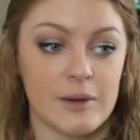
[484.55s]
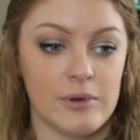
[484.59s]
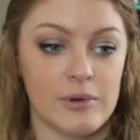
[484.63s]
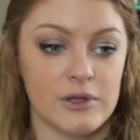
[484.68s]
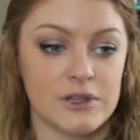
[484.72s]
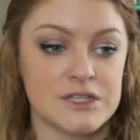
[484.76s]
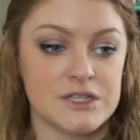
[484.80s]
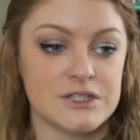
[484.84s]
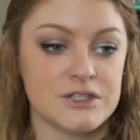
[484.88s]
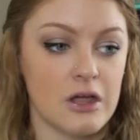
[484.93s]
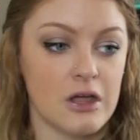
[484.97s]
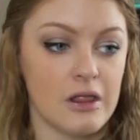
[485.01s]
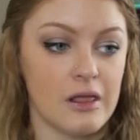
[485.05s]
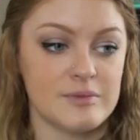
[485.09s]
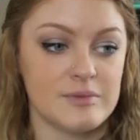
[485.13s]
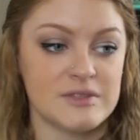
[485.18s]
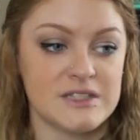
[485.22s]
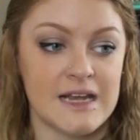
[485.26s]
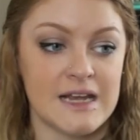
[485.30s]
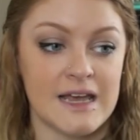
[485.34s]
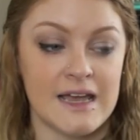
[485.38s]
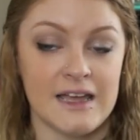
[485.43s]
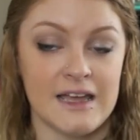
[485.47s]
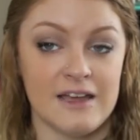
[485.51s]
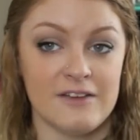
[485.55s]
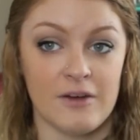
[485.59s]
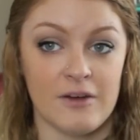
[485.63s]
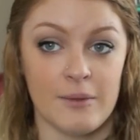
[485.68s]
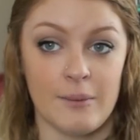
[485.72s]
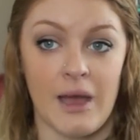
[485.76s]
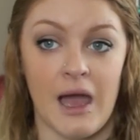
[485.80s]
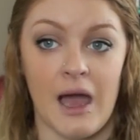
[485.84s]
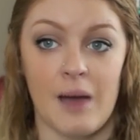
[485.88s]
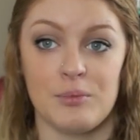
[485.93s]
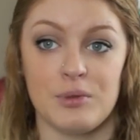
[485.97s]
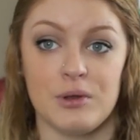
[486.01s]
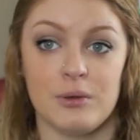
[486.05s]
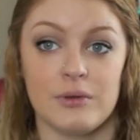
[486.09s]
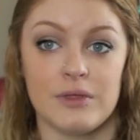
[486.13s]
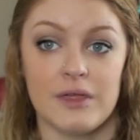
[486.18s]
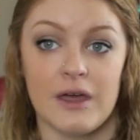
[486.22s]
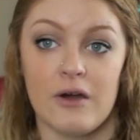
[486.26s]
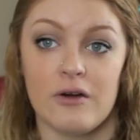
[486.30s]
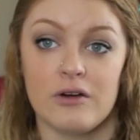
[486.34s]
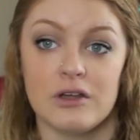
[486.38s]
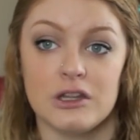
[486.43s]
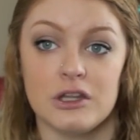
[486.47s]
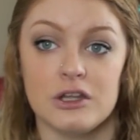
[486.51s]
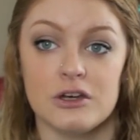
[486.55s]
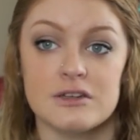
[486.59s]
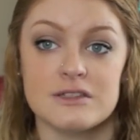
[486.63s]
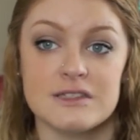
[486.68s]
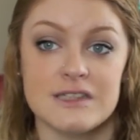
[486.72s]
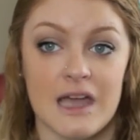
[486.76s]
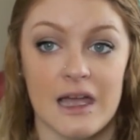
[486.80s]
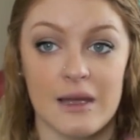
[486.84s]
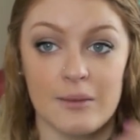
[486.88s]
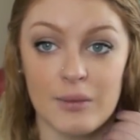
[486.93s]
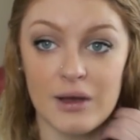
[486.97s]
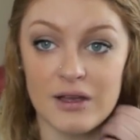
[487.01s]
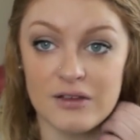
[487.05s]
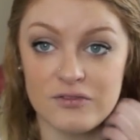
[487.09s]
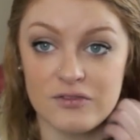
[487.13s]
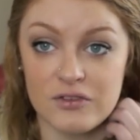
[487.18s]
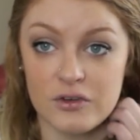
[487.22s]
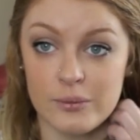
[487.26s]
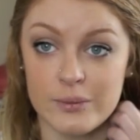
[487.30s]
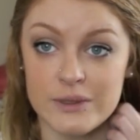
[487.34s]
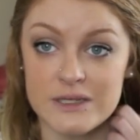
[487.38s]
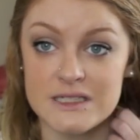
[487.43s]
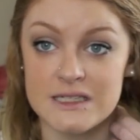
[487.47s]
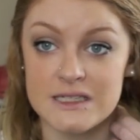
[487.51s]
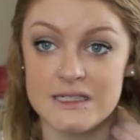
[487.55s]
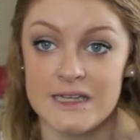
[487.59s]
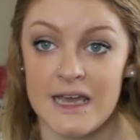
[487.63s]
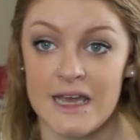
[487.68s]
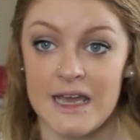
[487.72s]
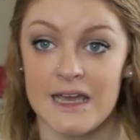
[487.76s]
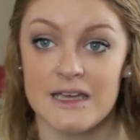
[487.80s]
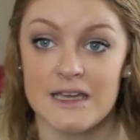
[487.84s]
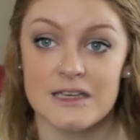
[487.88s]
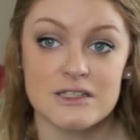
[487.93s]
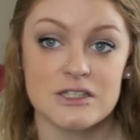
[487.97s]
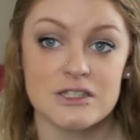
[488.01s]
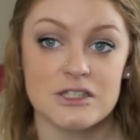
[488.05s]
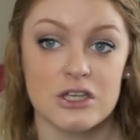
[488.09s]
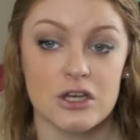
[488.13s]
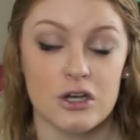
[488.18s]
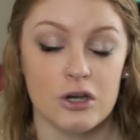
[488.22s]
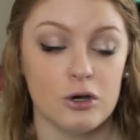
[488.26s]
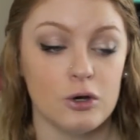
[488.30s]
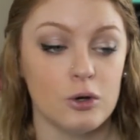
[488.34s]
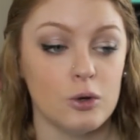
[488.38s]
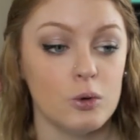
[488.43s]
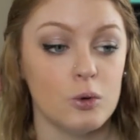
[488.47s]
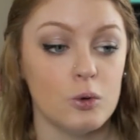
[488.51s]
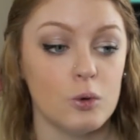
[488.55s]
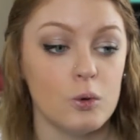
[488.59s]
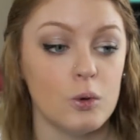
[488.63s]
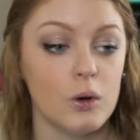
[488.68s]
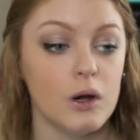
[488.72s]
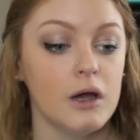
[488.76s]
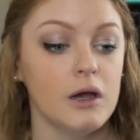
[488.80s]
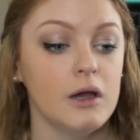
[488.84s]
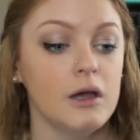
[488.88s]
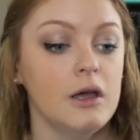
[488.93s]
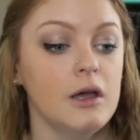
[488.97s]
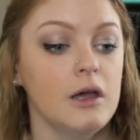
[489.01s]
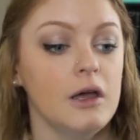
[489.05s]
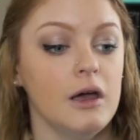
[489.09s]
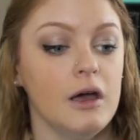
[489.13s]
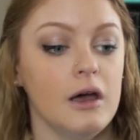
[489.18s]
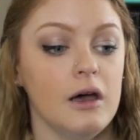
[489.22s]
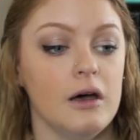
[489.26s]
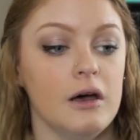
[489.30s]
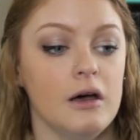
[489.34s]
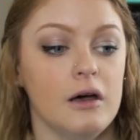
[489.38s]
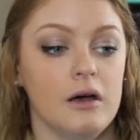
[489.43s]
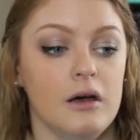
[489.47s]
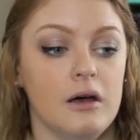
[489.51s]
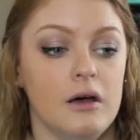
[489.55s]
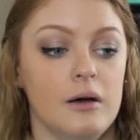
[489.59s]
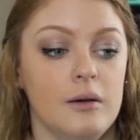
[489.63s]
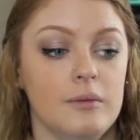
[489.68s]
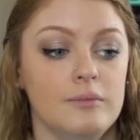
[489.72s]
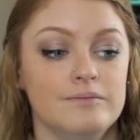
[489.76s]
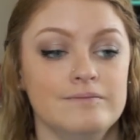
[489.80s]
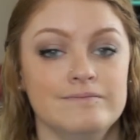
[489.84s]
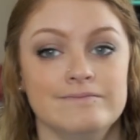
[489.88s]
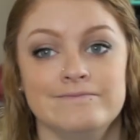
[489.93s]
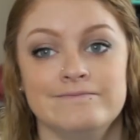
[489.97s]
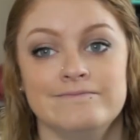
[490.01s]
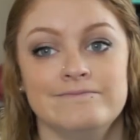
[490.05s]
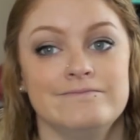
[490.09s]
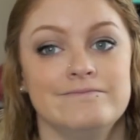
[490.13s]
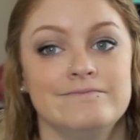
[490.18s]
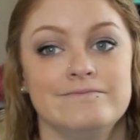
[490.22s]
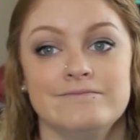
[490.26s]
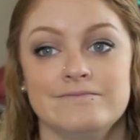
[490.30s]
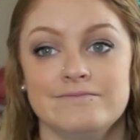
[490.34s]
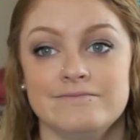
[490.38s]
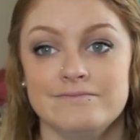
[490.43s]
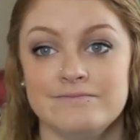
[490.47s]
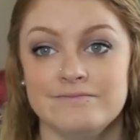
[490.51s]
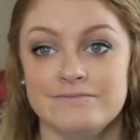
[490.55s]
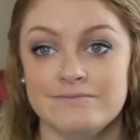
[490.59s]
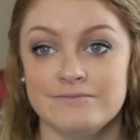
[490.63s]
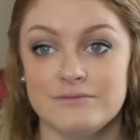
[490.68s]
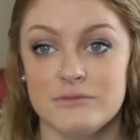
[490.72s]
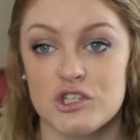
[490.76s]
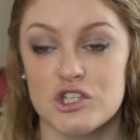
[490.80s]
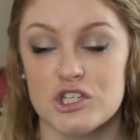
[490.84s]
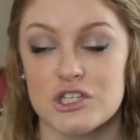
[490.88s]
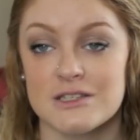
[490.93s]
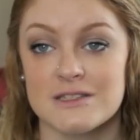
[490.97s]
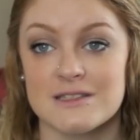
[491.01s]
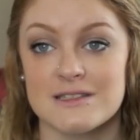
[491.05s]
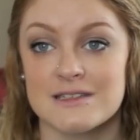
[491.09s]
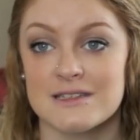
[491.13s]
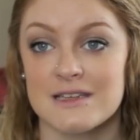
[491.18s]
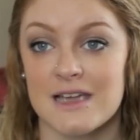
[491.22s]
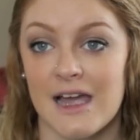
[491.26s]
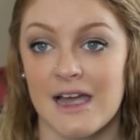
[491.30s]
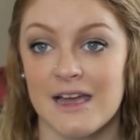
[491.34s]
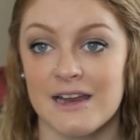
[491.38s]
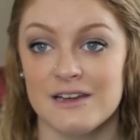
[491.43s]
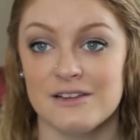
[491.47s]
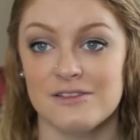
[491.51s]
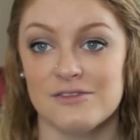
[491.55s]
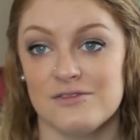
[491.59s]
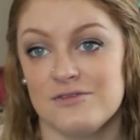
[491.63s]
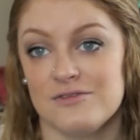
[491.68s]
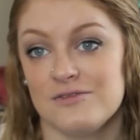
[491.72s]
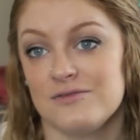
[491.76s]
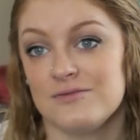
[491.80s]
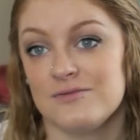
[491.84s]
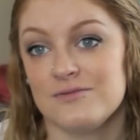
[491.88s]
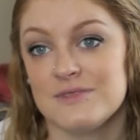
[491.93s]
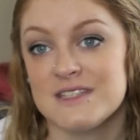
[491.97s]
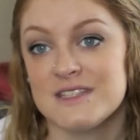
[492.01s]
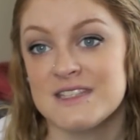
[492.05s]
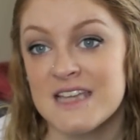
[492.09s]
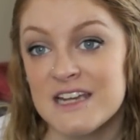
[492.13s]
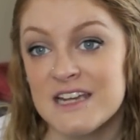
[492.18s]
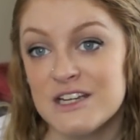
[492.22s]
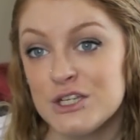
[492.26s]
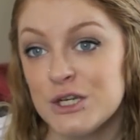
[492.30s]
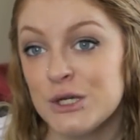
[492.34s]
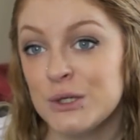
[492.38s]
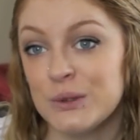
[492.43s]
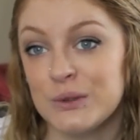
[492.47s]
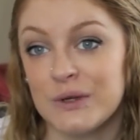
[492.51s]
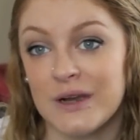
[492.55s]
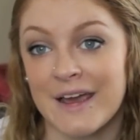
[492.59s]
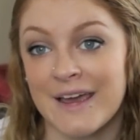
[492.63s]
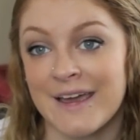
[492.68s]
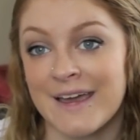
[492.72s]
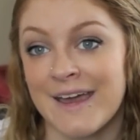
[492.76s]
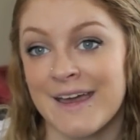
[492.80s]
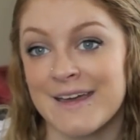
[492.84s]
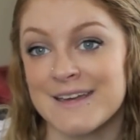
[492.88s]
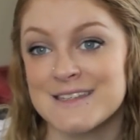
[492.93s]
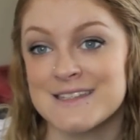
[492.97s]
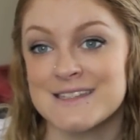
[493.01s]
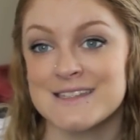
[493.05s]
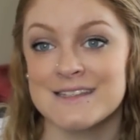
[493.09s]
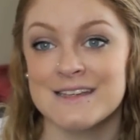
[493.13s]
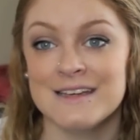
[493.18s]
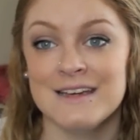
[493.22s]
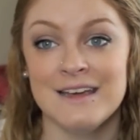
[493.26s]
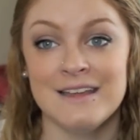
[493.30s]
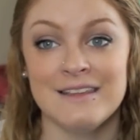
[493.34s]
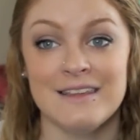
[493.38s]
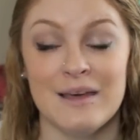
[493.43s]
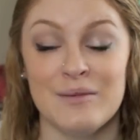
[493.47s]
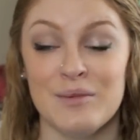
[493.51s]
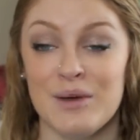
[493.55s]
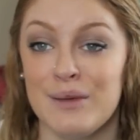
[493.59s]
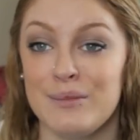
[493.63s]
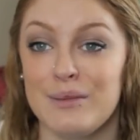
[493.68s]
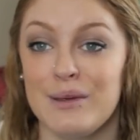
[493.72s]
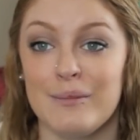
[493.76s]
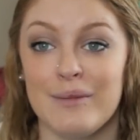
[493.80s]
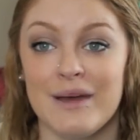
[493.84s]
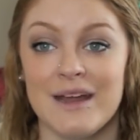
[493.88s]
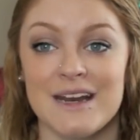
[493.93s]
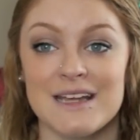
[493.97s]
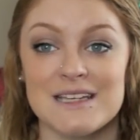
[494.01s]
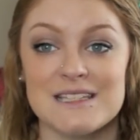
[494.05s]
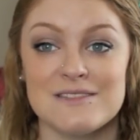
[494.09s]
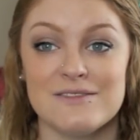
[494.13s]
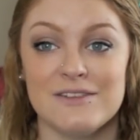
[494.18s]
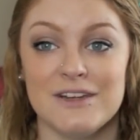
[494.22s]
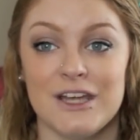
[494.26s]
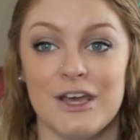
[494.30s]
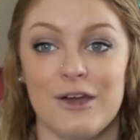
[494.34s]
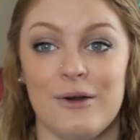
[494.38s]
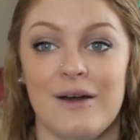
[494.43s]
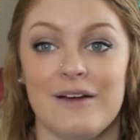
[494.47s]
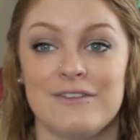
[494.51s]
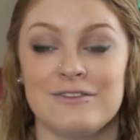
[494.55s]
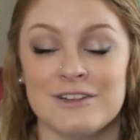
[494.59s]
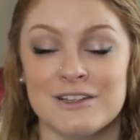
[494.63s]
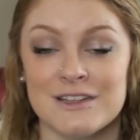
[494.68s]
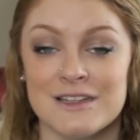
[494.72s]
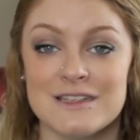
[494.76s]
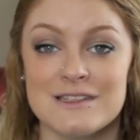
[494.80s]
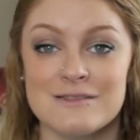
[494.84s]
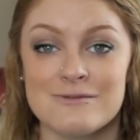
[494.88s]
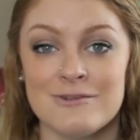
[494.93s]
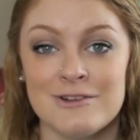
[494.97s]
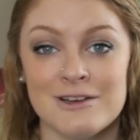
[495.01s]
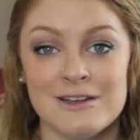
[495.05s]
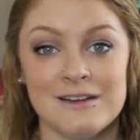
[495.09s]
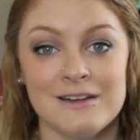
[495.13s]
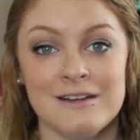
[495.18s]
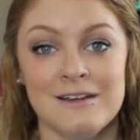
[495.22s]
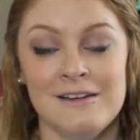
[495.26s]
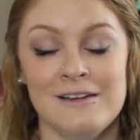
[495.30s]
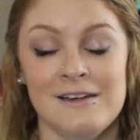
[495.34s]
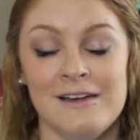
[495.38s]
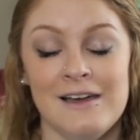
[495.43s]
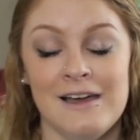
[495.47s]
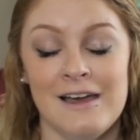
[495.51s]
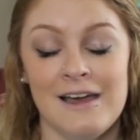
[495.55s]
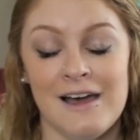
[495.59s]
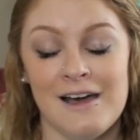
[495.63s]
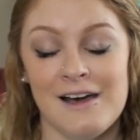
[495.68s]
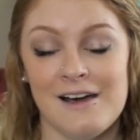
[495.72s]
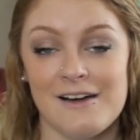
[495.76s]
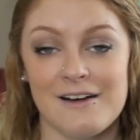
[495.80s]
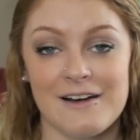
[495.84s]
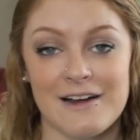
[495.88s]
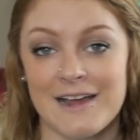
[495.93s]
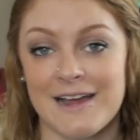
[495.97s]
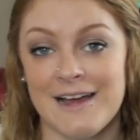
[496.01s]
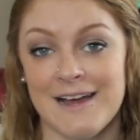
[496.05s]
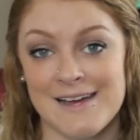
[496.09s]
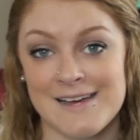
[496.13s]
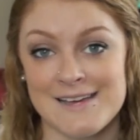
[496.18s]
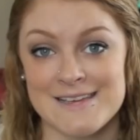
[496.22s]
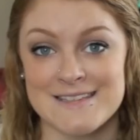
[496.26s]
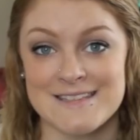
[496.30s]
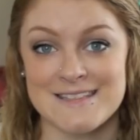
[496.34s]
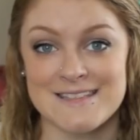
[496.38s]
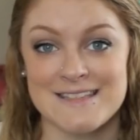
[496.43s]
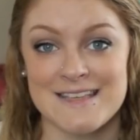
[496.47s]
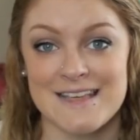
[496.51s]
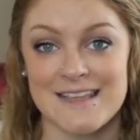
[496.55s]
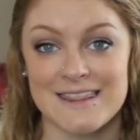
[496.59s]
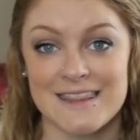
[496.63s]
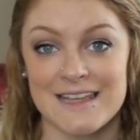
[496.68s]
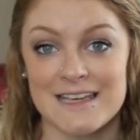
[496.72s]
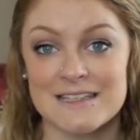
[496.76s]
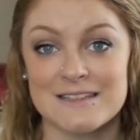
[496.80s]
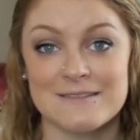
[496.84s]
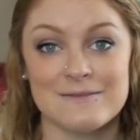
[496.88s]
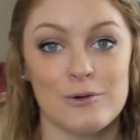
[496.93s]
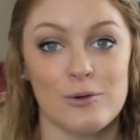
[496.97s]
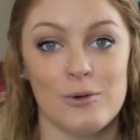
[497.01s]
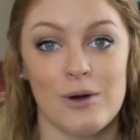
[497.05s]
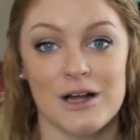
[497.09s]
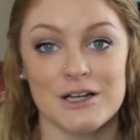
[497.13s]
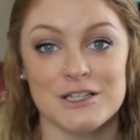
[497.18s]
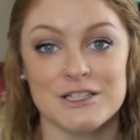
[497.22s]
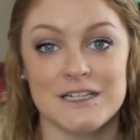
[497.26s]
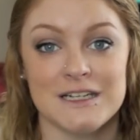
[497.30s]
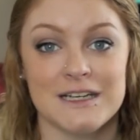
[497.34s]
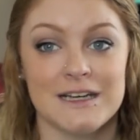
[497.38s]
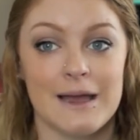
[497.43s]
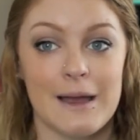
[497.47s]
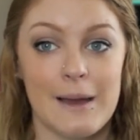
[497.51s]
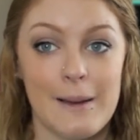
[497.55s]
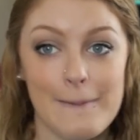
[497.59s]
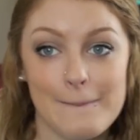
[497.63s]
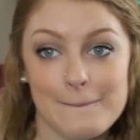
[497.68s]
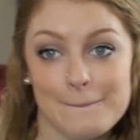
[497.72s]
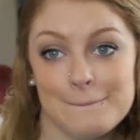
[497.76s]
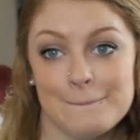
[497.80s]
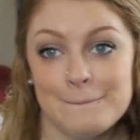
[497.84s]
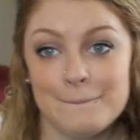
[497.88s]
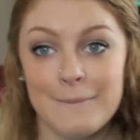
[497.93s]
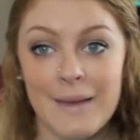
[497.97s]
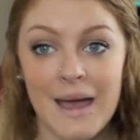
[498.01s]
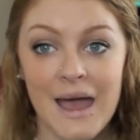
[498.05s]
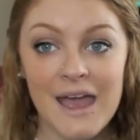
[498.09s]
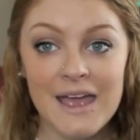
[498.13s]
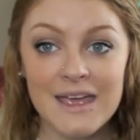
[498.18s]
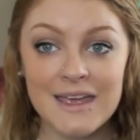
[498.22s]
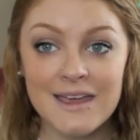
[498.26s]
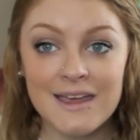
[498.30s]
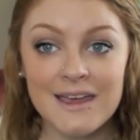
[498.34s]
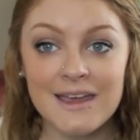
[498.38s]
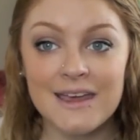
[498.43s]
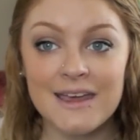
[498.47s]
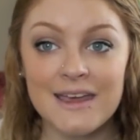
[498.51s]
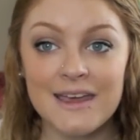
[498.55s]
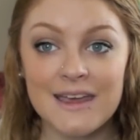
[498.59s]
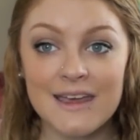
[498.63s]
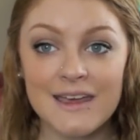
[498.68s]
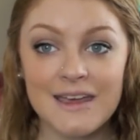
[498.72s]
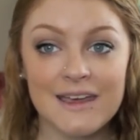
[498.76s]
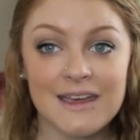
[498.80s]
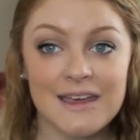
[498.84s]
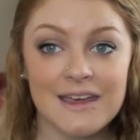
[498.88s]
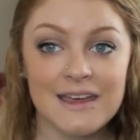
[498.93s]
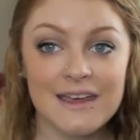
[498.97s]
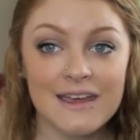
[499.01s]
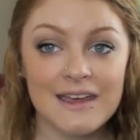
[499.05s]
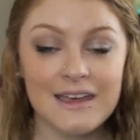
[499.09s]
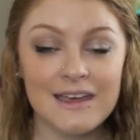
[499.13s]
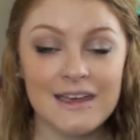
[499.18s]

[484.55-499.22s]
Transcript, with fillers: put this all up today. If I'm happy with how it looks, I might film it today. So um, just kind of stay tuned, I guess. That might be my next video after this one. Alright guys, thanks for watching. Bye!